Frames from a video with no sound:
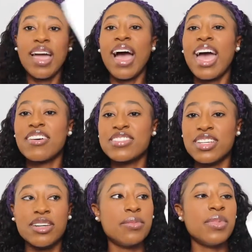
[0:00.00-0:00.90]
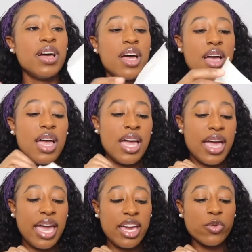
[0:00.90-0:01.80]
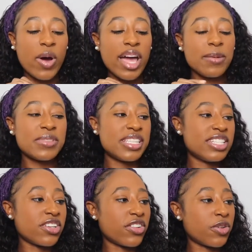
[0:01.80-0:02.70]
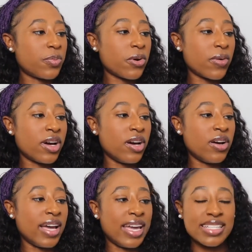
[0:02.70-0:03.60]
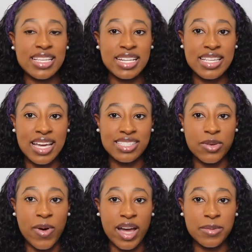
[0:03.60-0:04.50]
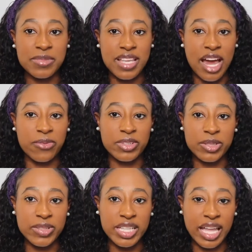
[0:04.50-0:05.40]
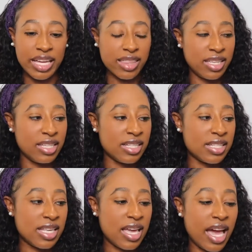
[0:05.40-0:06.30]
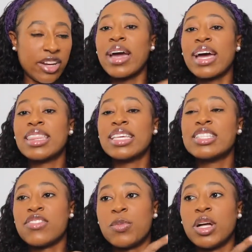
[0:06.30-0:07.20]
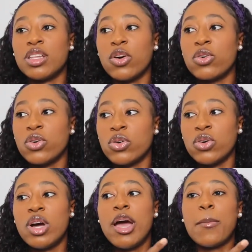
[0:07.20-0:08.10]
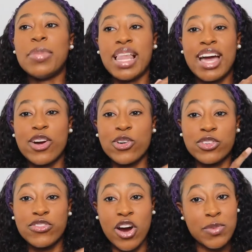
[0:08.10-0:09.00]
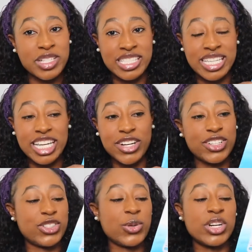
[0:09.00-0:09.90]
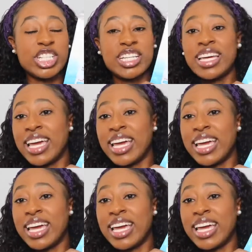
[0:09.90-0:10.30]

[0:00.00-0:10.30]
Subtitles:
I have some hand wipes. These are the Perel hand sanitizing wipes. I really, really like these. I got these from a local black-owned pharmacy here in Georgia,